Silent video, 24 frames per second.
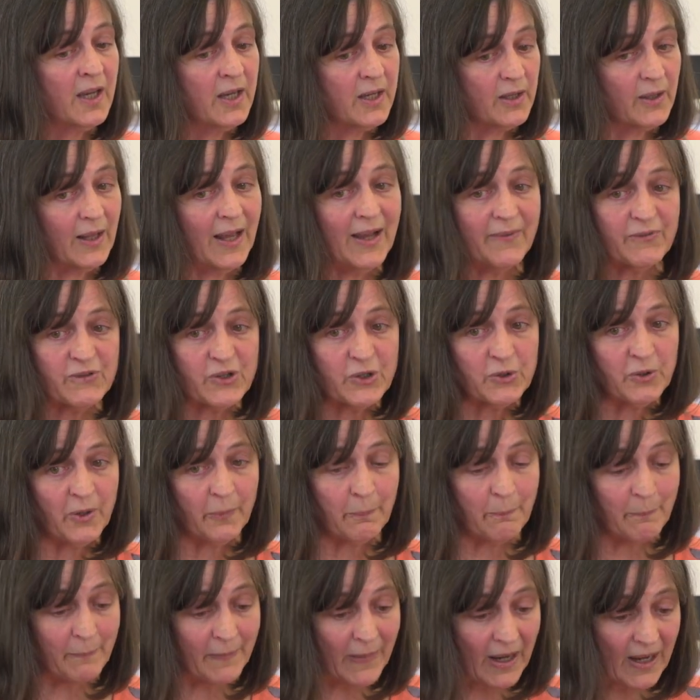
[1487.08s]
You'll have to
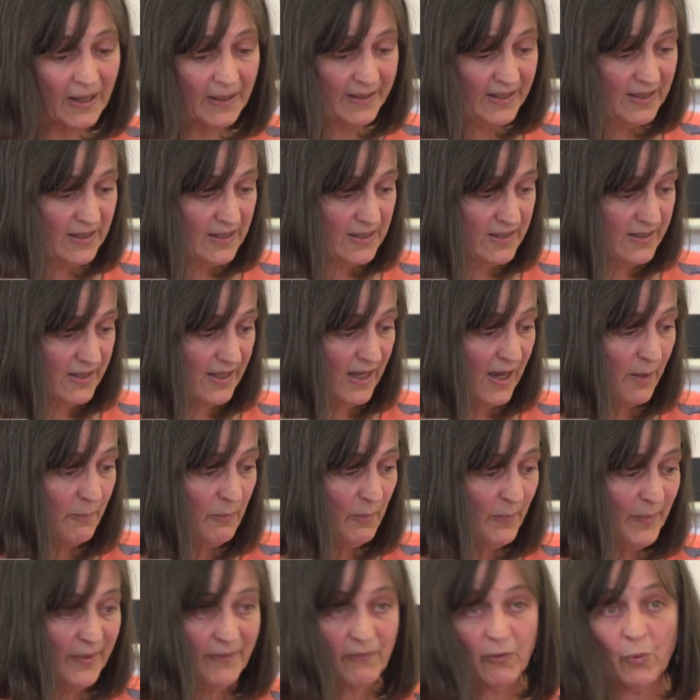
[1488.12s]
not mind that I'm
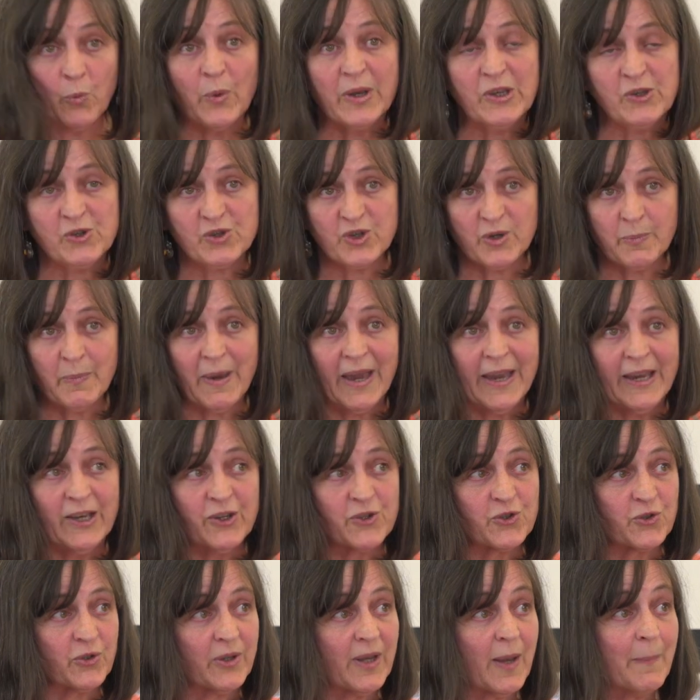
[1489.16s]
a bit of a whingy
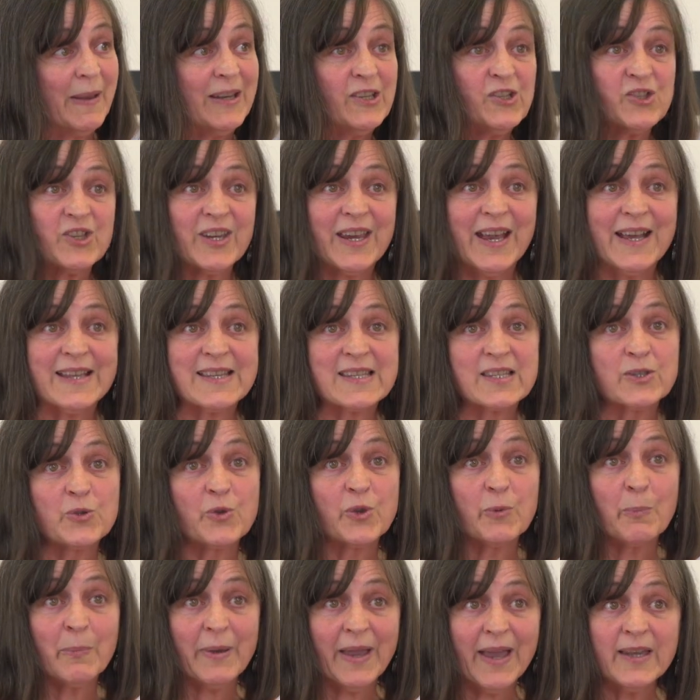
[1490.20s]
patron. I managed to get to
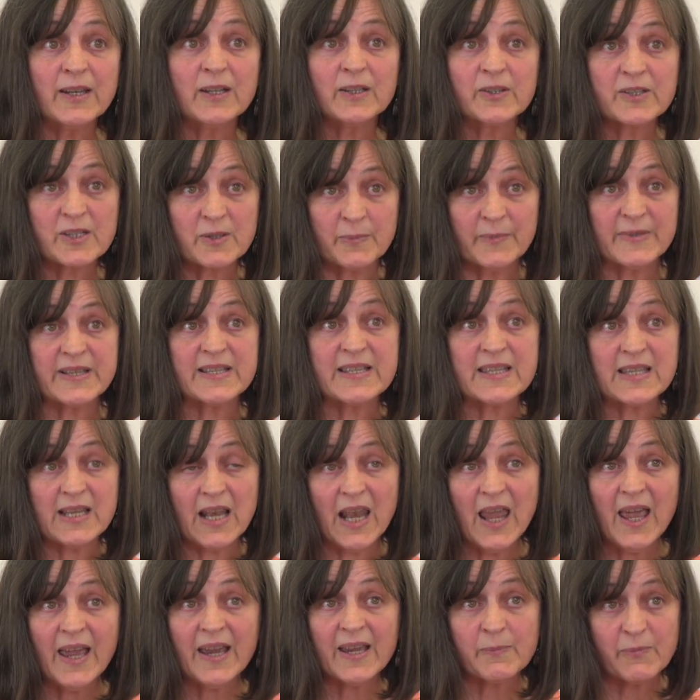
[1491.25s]
the penultimate
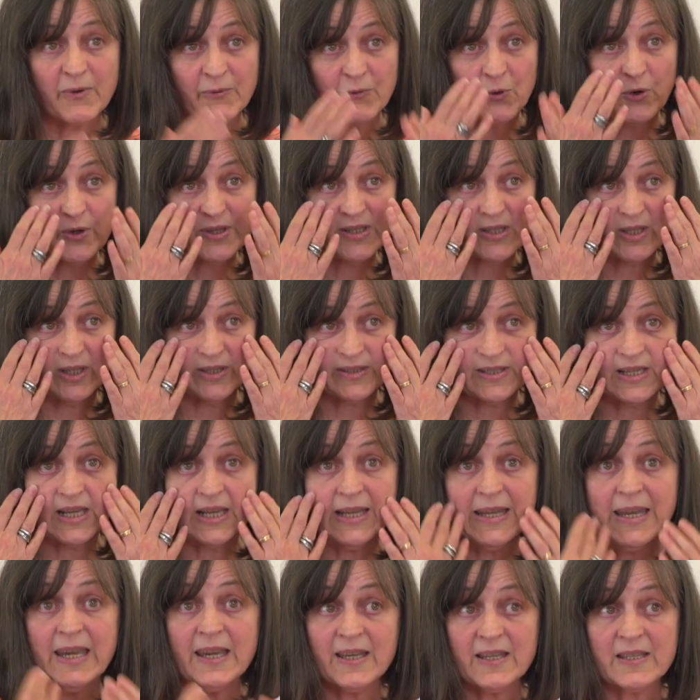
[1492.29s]
slide before I started
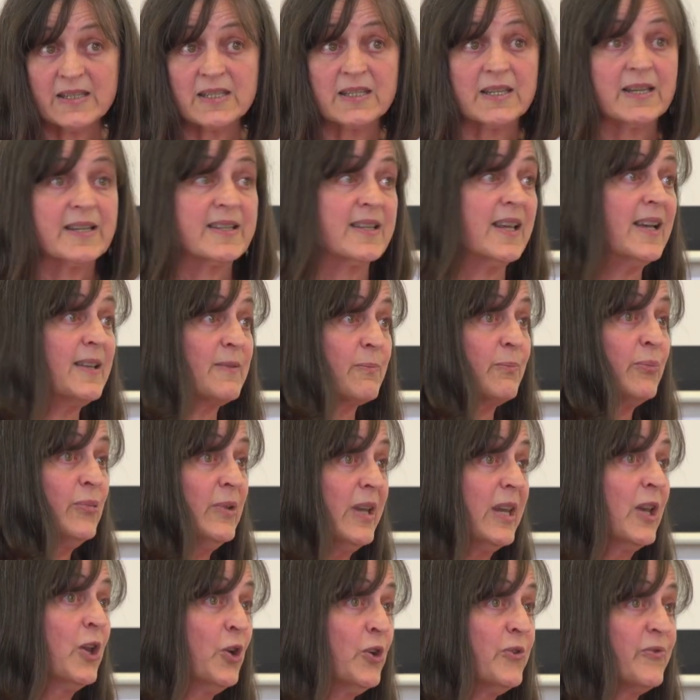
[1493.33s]
leaking today, so that's
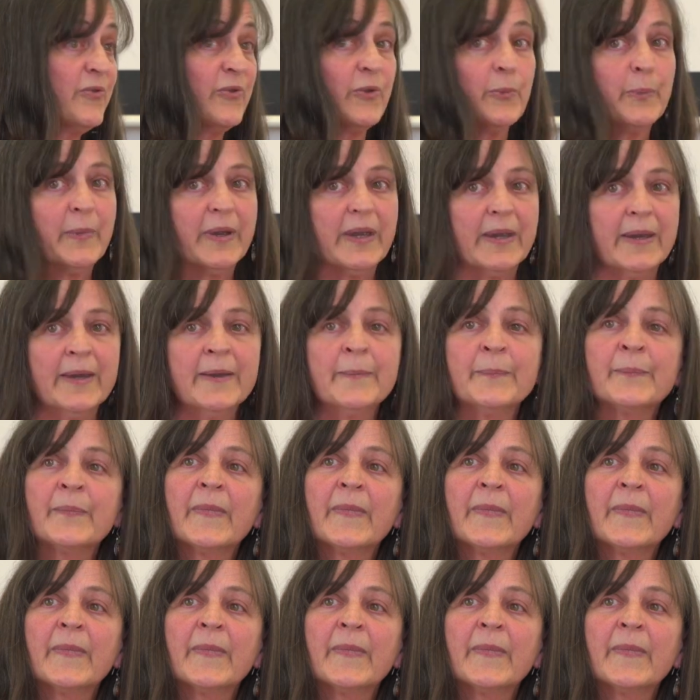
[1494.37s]
pretty good for me.